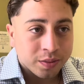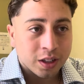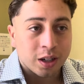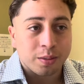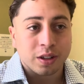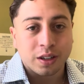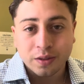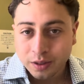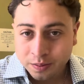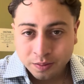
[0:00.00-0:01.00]
And I
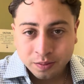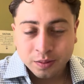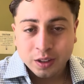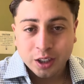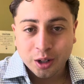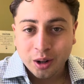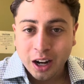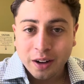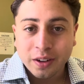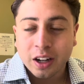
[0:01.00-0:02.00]
believe, you know,
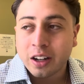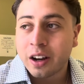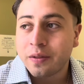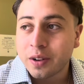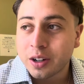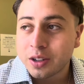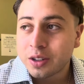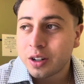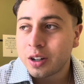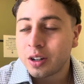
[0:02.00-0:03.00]
having a
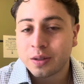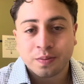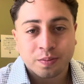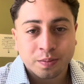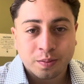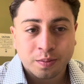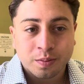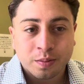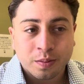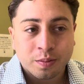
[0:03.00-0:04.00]
diverse
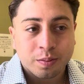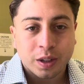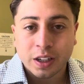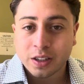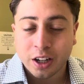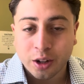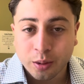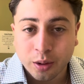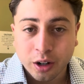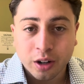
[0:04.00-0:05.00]
place that you
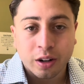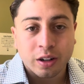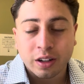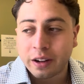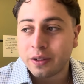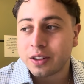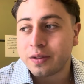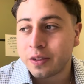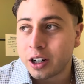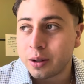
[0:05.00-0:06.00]
work or in diverse
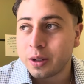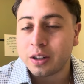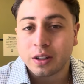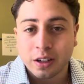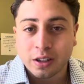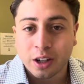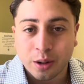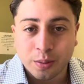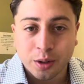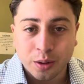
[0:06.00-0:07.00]
environment does
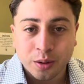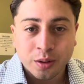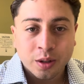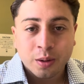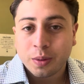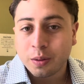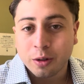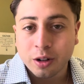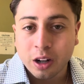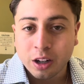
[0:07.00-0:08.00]
help you be
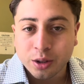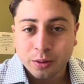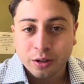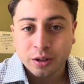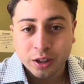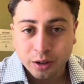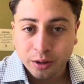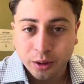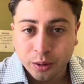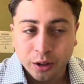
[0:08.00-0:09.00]
more knowledgeable in the
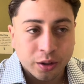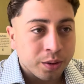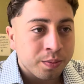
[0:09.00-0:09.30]
real world.